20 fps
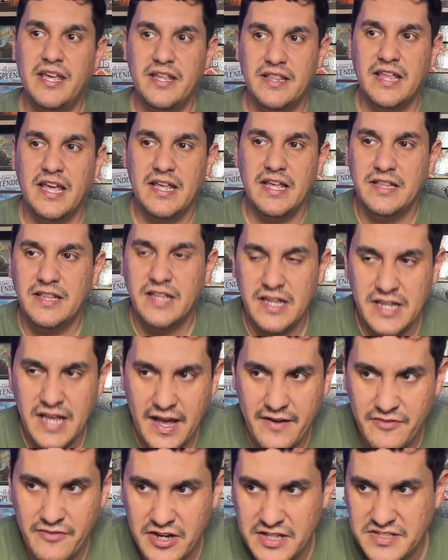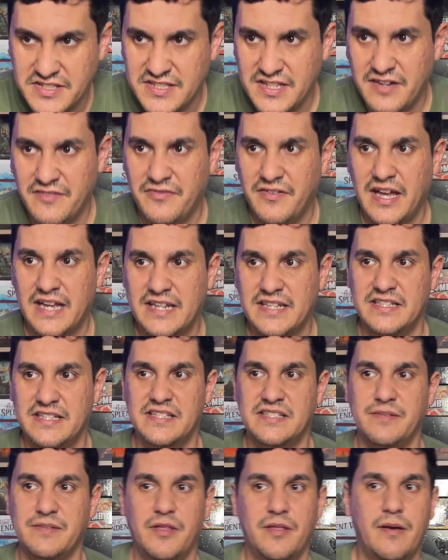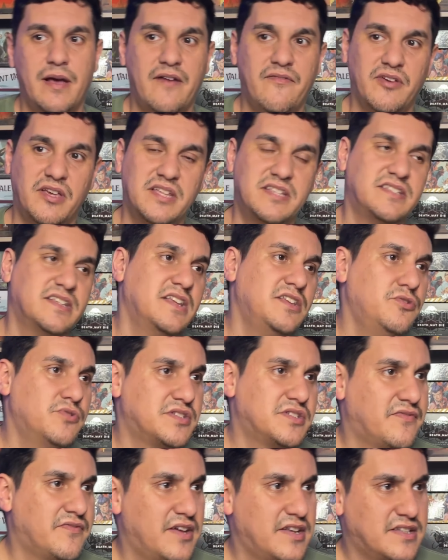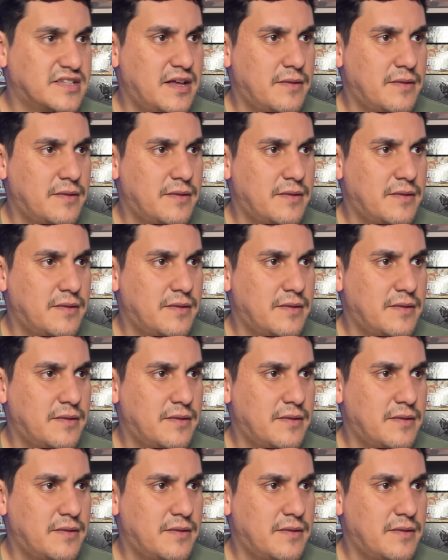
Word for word: they they have an instant effect, and then some of them have a continuous effect,